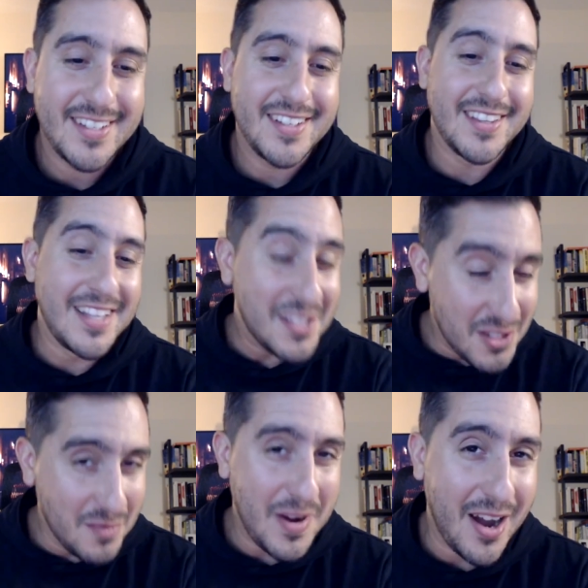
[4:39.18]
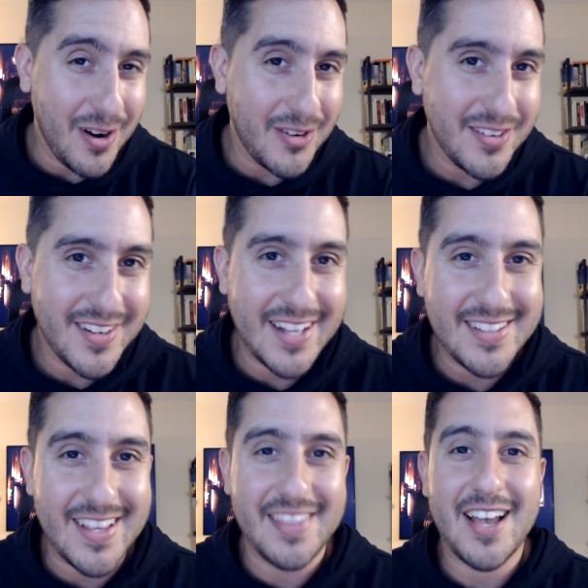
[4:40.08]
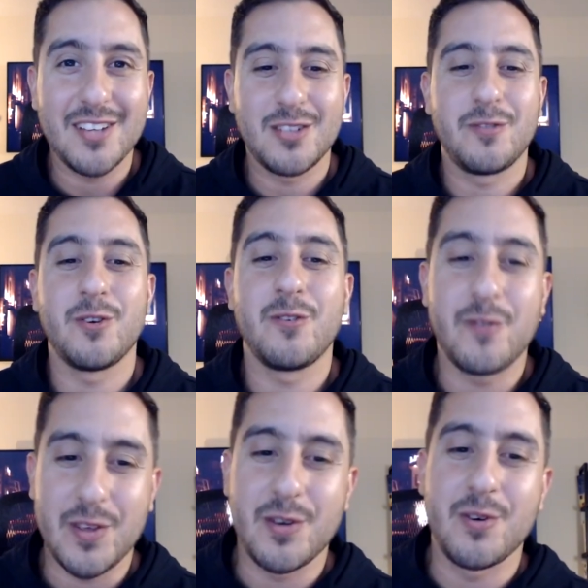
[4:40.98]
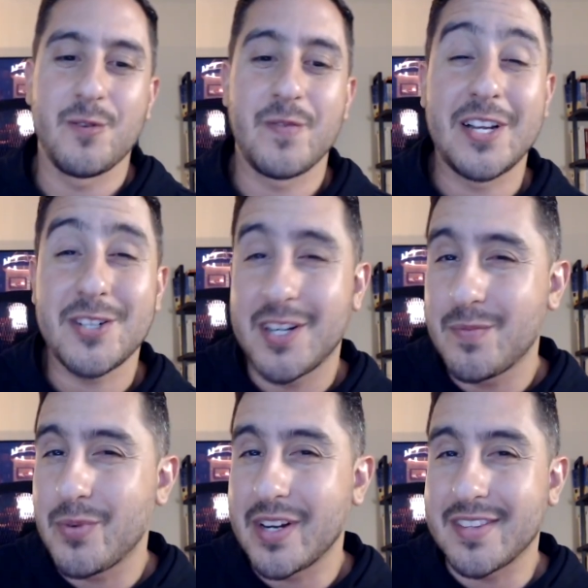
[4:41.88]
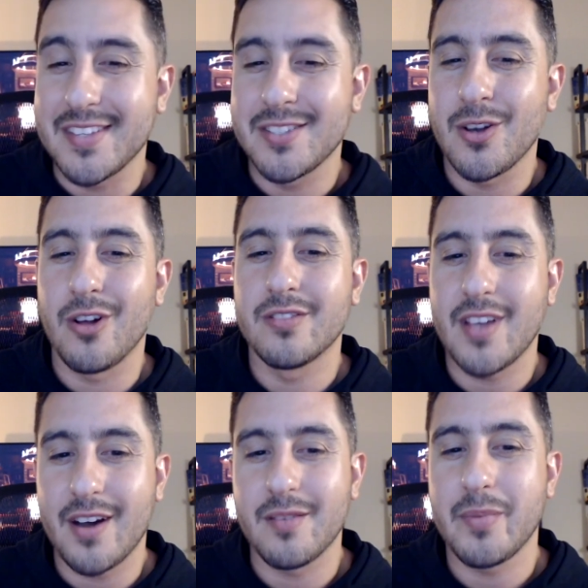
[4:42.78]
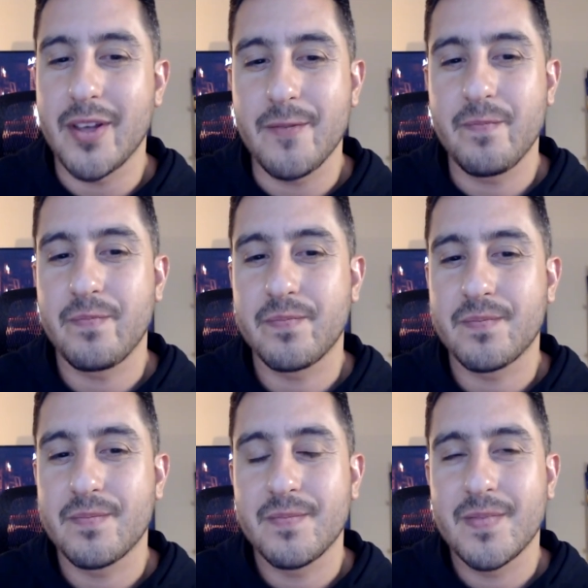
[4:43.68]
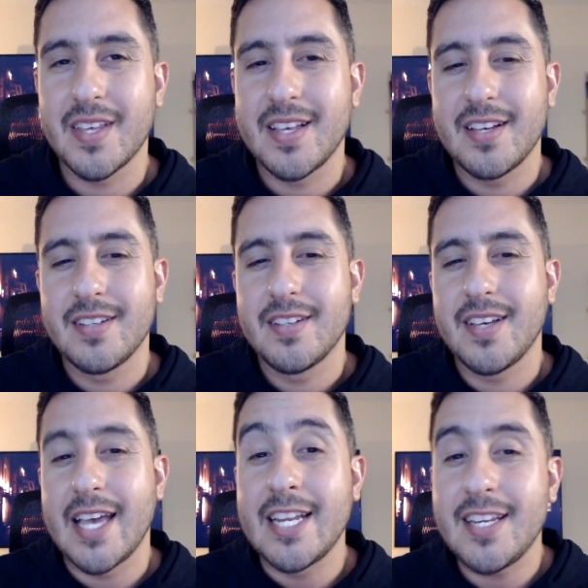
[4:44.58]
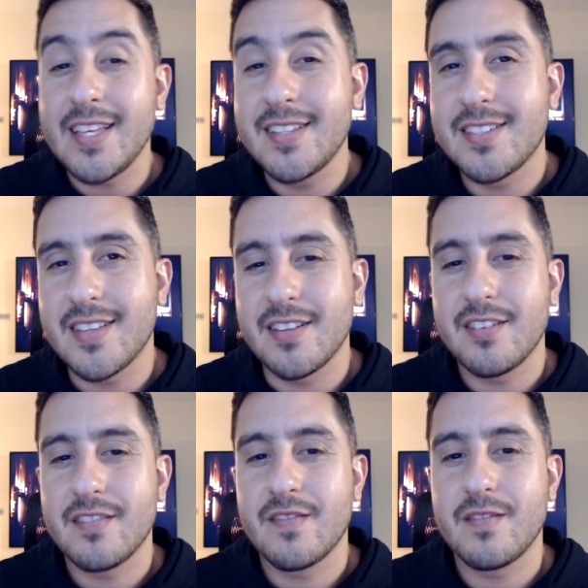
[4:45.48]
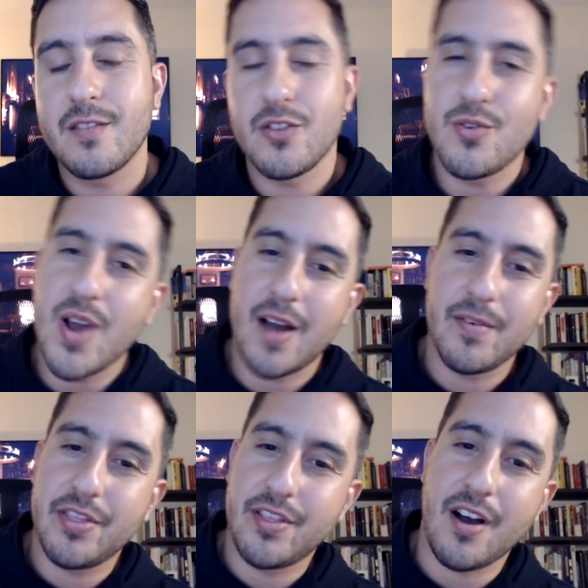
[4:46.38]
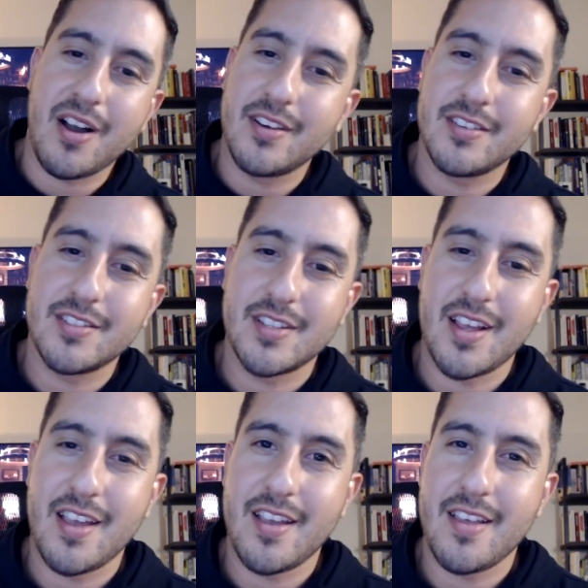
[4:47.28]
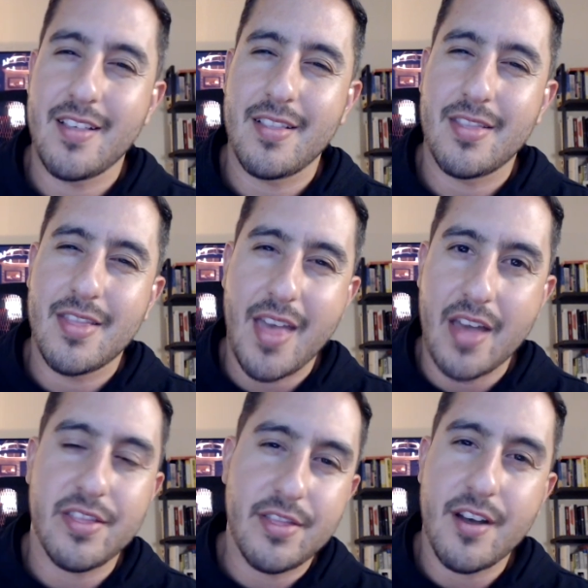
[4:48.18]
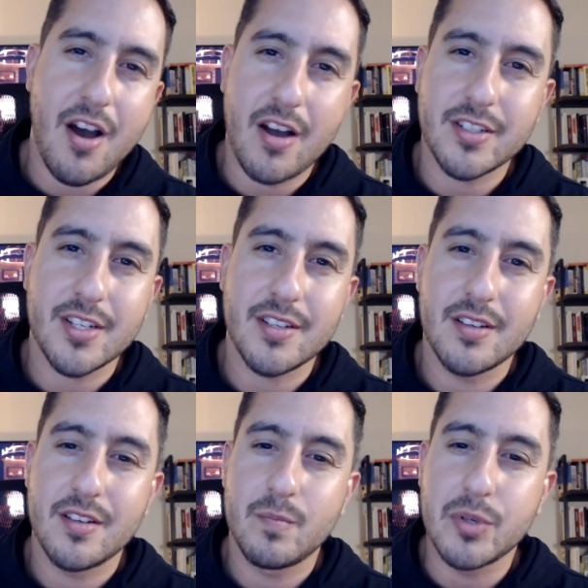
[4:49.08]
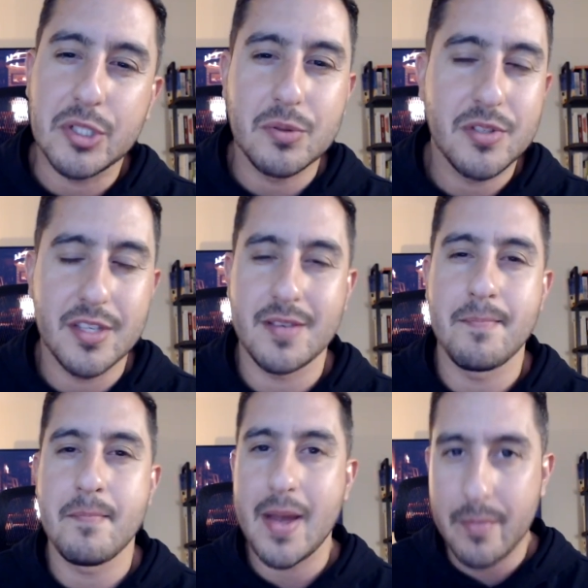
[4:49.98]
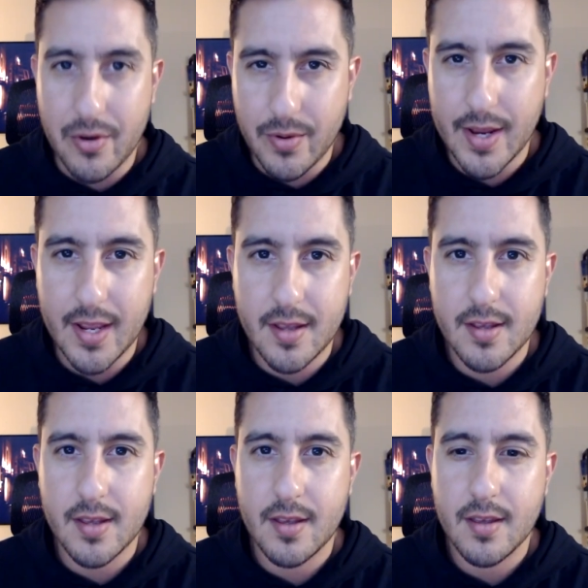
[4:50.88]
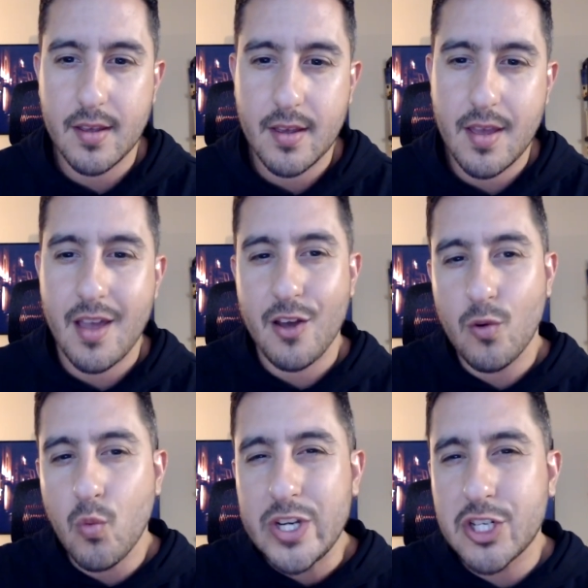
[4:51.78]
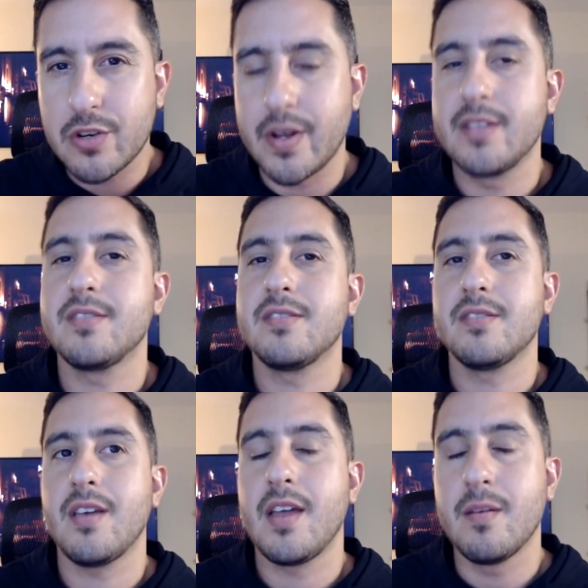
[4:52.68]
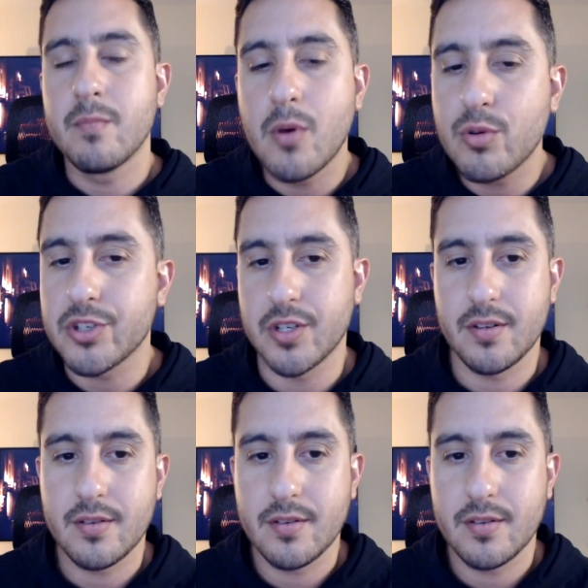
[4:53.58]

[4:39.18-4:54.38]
Let's zoom out at 10,000 foot view and try to break this all down a bit. In an instant, you have a thought. That thought produces a memory which creates an emotion.